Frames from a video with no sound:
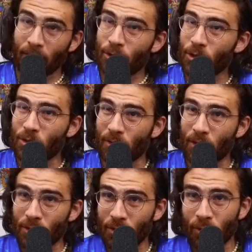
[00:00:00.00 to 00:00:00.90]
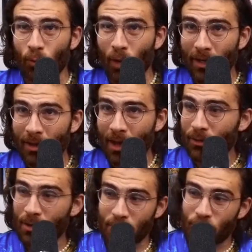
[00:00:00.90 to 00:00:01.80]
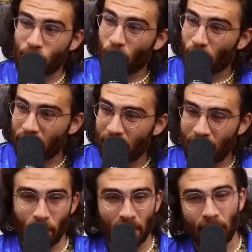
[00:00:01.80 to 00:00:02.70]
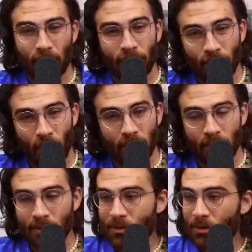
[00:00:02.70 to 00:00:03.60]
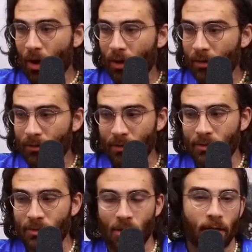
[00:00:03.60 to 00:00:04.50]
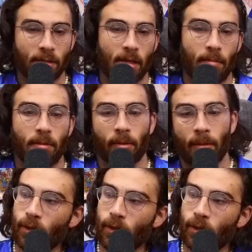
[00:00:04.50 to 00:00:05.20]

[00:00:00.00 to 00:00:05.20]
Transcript: just considered white now? They're not swarthy? What the fuck? This is unacceptable.